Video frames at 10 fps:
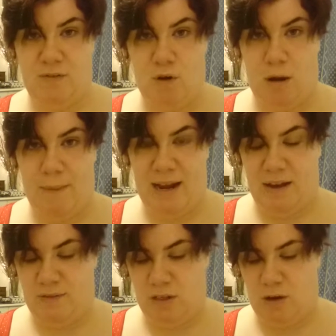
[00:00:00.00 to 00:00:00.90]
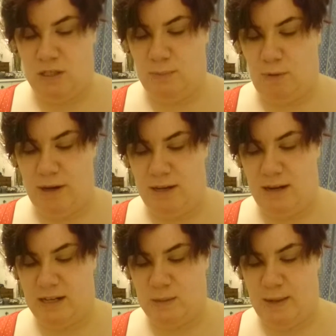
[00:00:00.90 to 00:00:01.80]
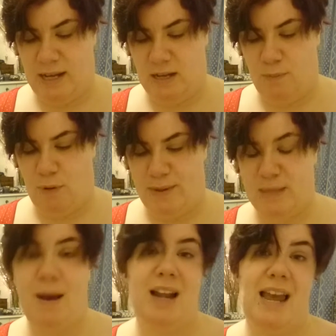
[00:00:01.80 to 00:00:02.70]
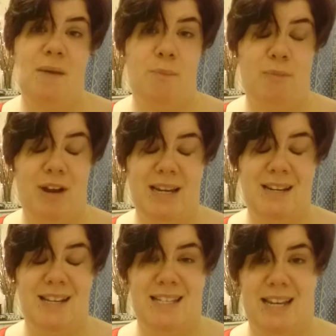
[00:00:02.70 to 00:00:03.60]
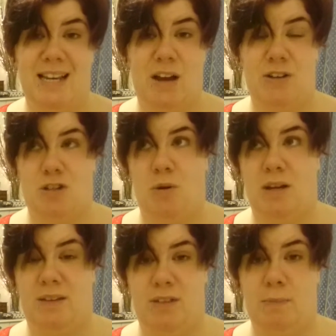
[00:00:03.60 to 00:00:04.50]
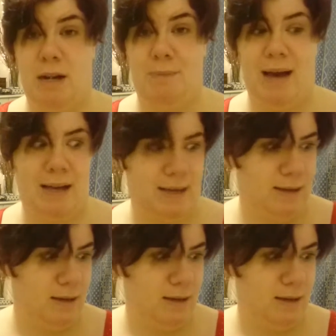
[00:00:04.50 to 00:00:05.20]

If not, I may have to go into Brighton next week and probably smile at him really nicely and go, do you know what, I'll give you the money back